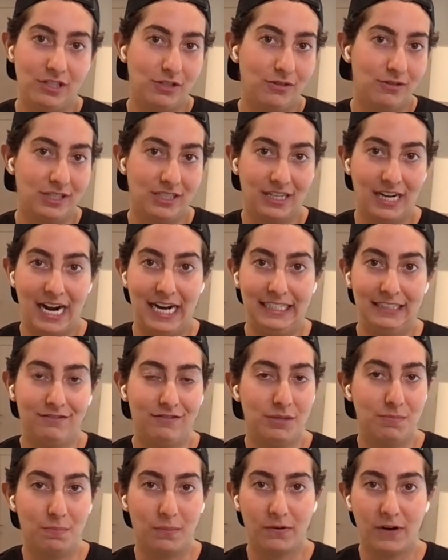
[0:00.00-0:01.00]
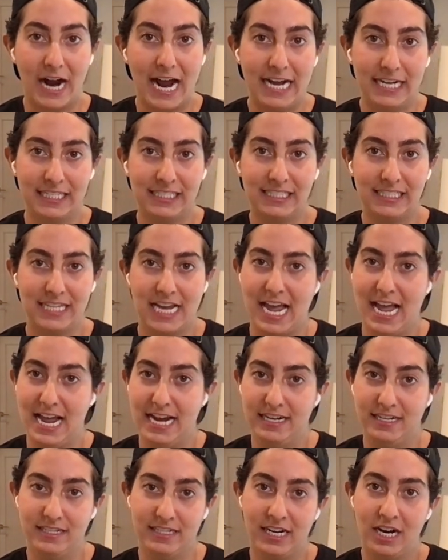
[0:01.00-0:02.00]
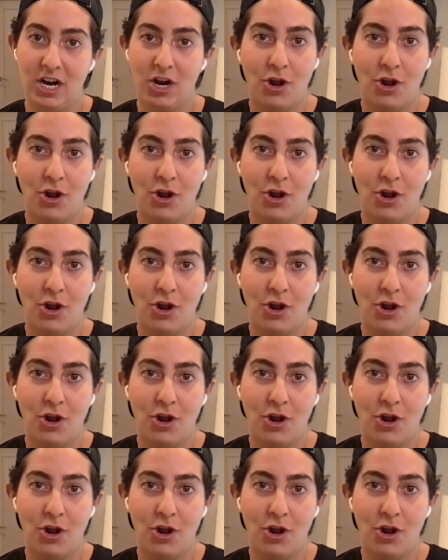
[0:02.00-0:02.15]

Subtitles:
you can kind of impress and